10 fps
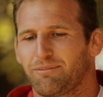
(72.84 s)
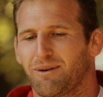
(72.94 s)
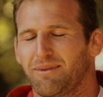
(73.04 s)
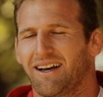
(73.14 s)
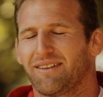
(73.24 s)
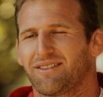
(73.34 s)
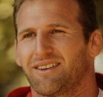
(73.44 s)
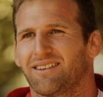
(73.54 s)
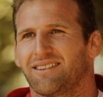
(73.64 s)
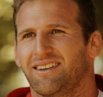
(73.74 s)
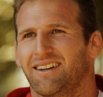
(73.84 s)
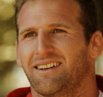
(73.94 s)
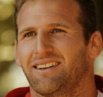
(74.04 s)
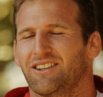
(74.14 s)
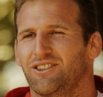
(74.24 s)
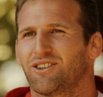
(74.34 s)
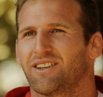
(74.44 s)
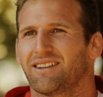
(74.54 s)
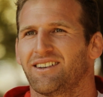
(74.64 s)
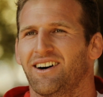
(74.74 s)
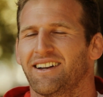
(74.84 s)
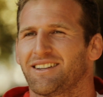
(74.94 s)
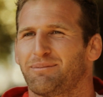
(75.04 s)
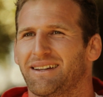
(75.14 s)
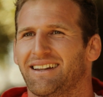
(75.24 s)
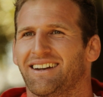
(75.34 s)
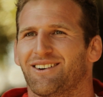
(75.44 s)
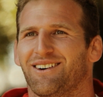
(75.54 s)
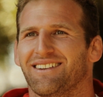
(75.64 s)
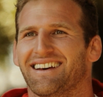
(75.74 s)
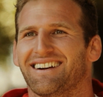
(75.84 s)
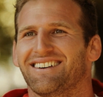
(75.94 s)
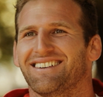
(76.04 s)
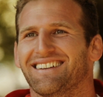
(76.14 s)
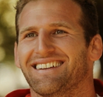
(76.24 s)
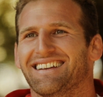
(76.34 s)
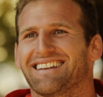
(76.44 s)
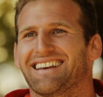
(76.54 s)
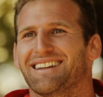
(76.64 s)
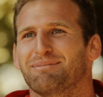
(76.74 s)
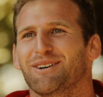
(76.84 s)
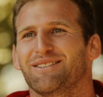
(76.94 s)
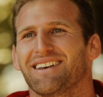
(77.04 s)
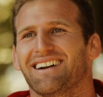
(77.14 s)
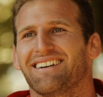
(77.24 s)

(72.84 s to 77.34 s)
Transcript: probably after, you know, you're enjoying a night and it's a bit later on that I'll get the moves out, I